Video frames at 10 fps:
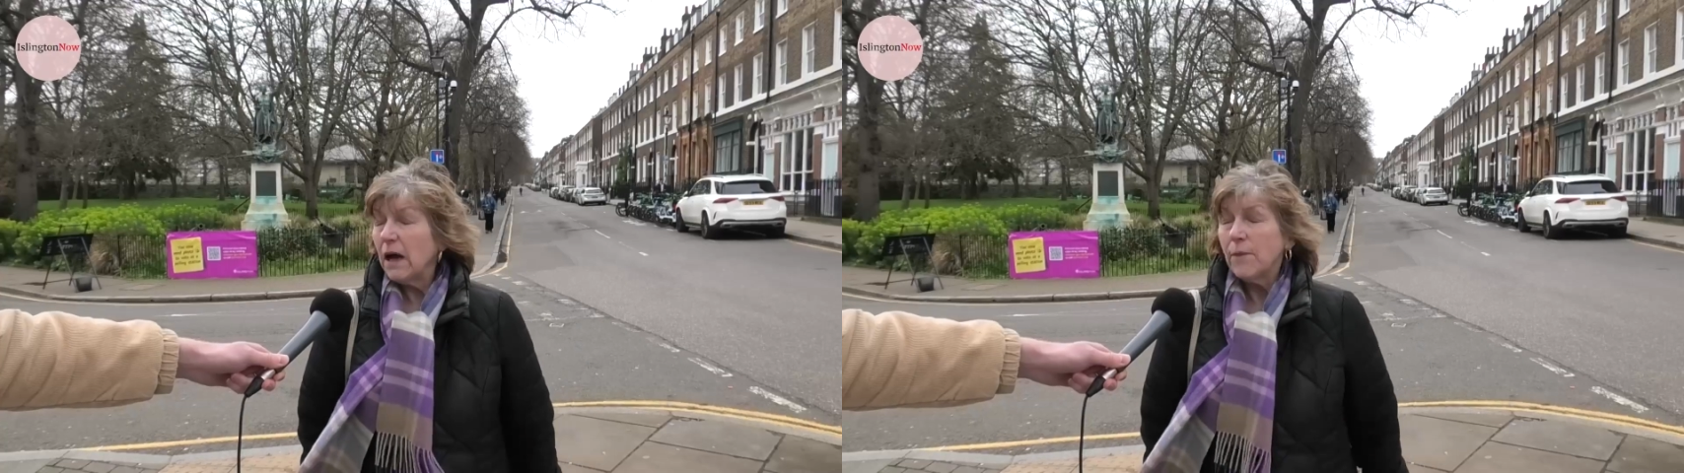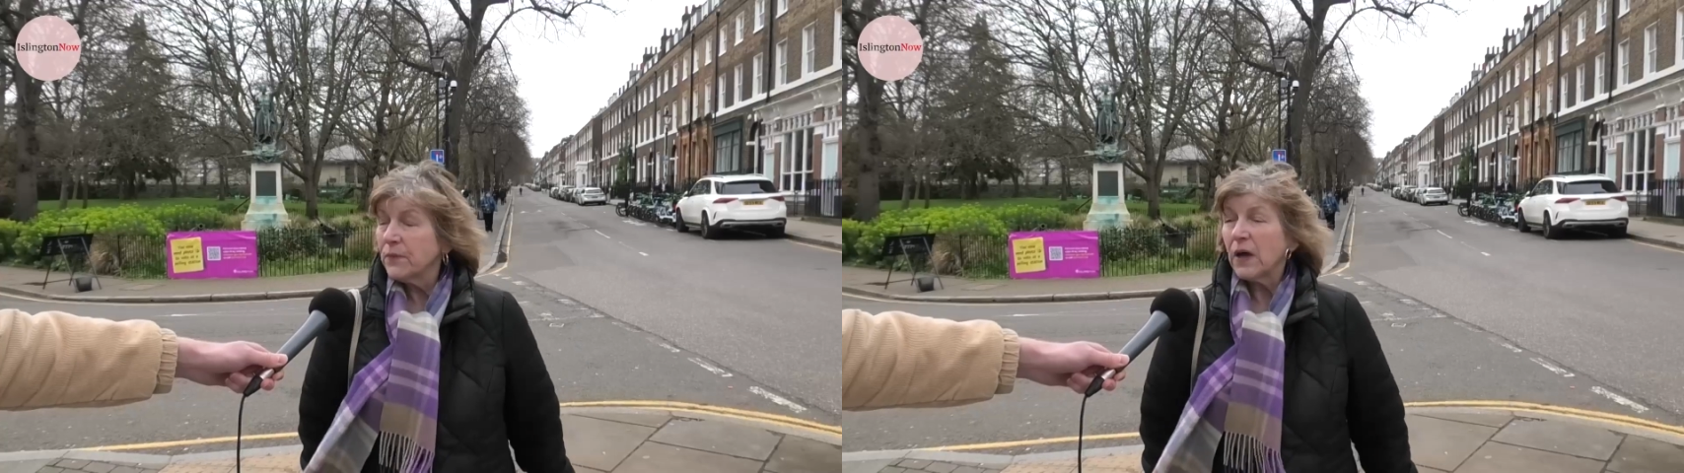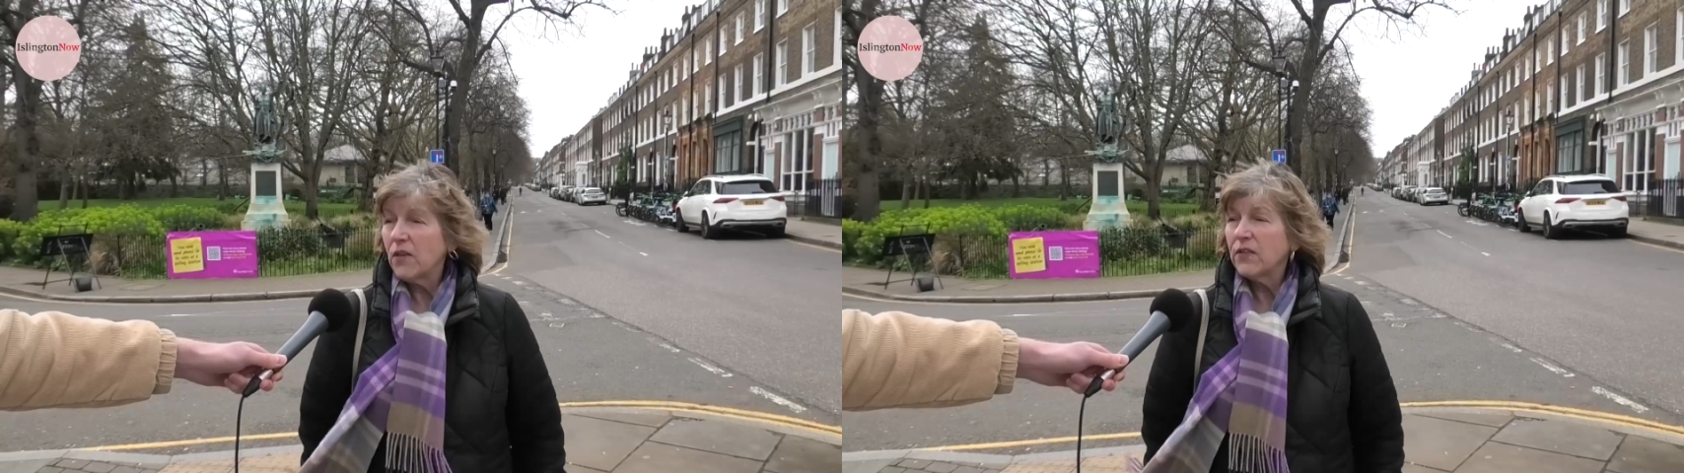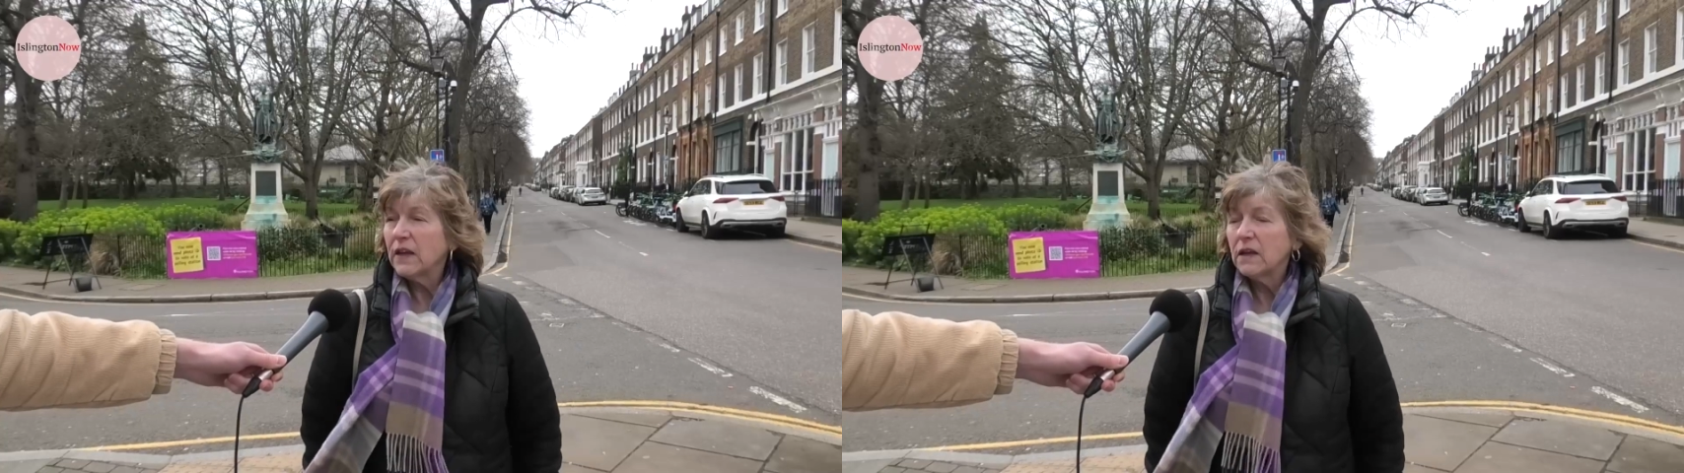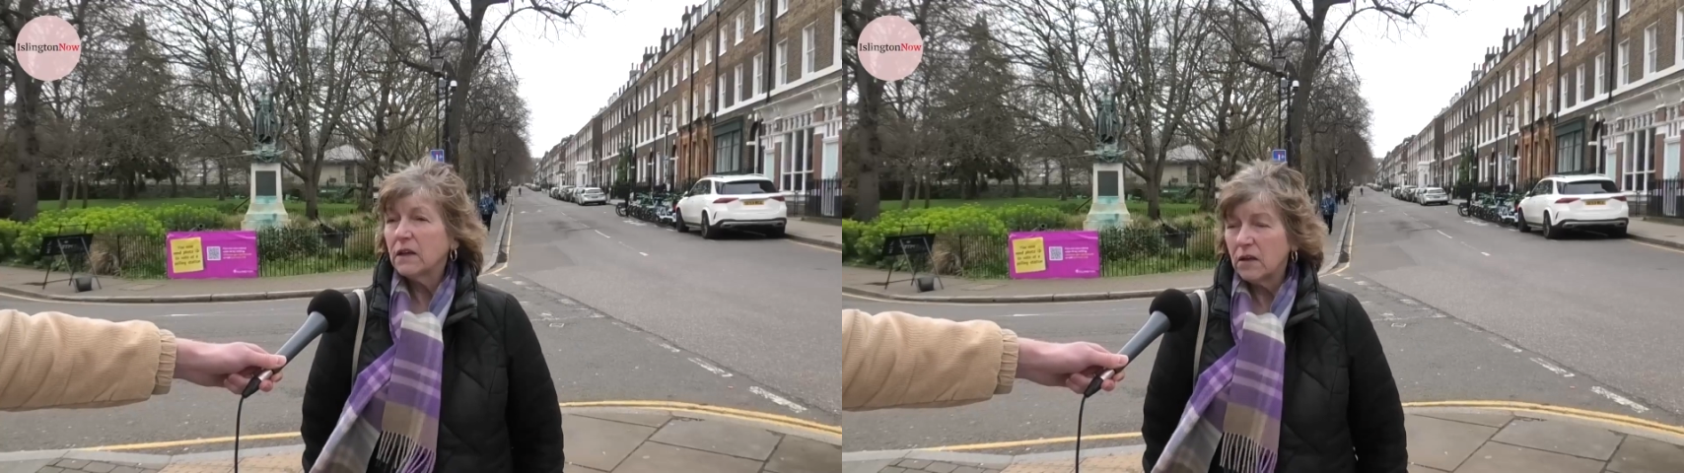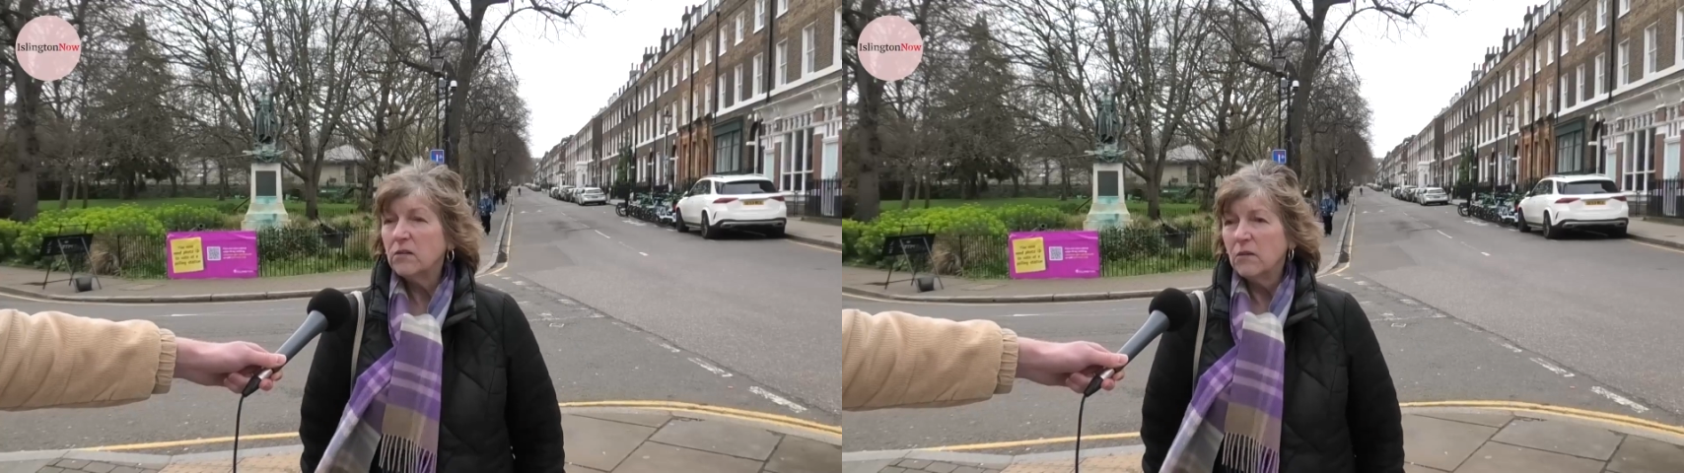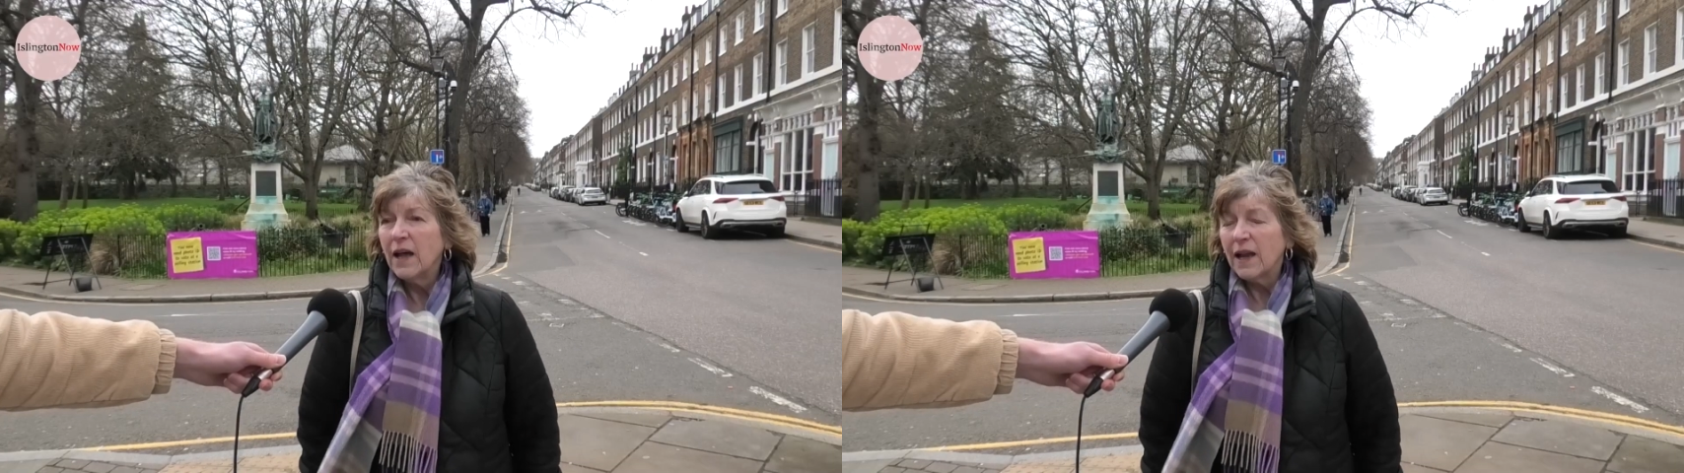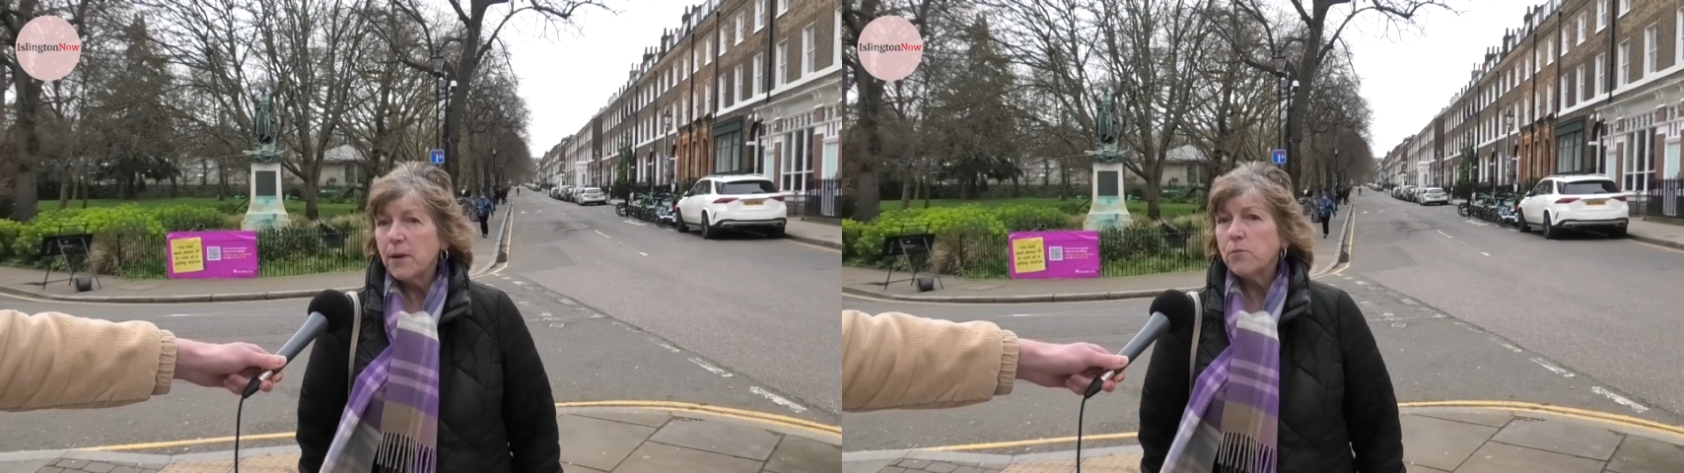yeah, I think
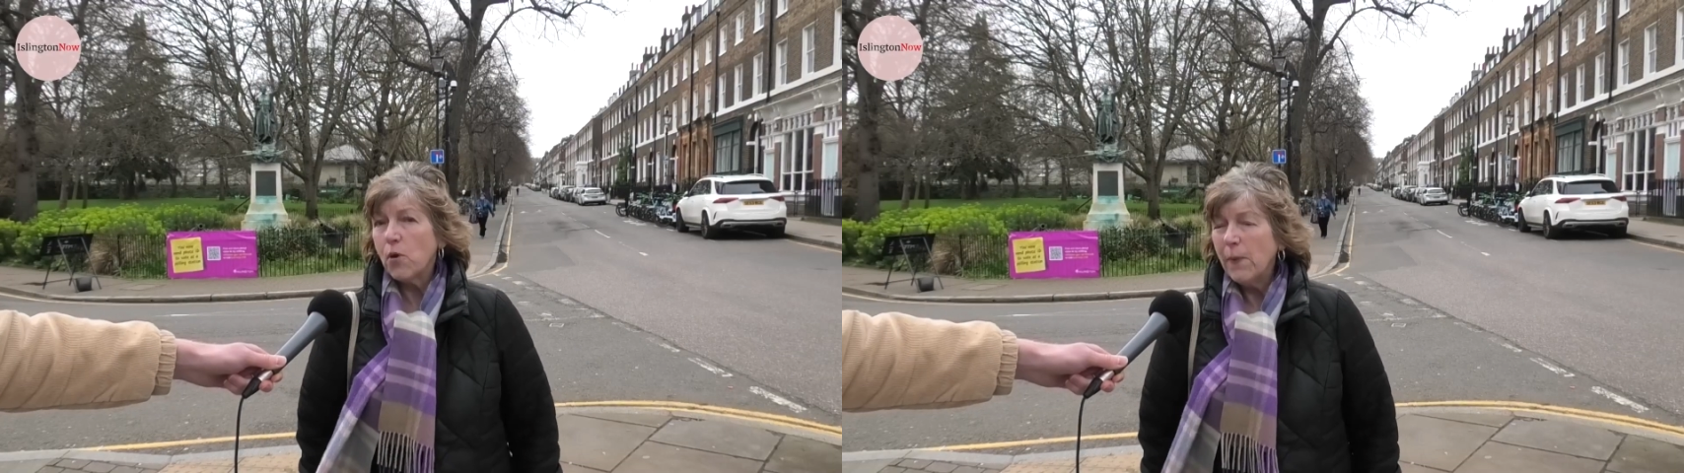Labour